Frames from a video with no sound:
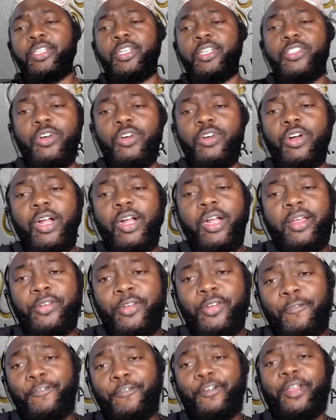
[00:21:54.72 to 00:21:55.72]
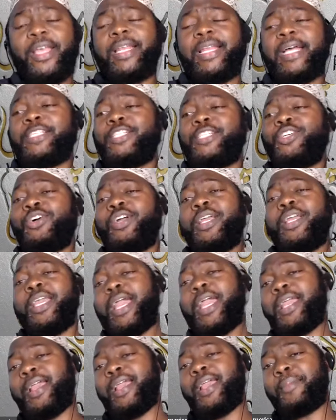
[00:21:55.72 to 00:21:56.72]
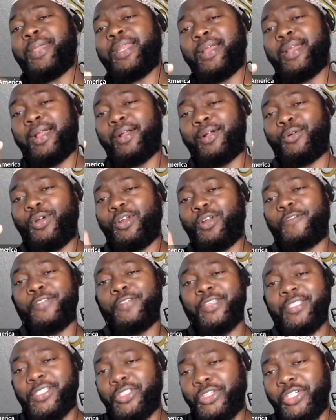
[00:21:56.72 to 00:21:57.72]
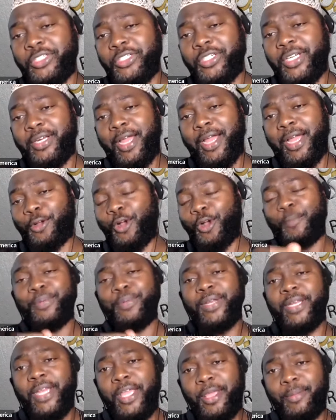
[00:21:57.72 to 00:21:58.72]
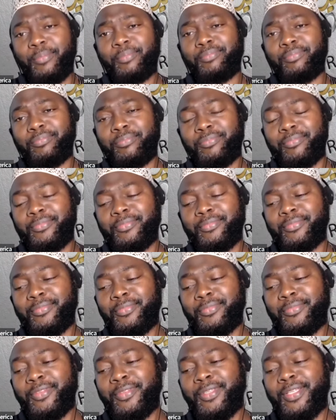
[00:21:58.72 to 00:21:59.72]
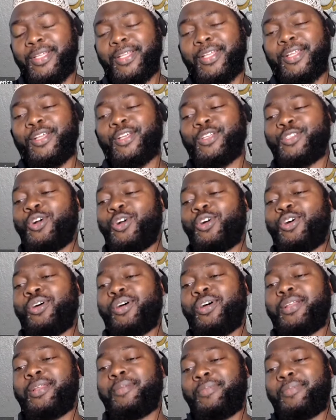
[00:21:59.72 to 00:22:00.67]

So don't forget that, you know, one of his children accompanied him. So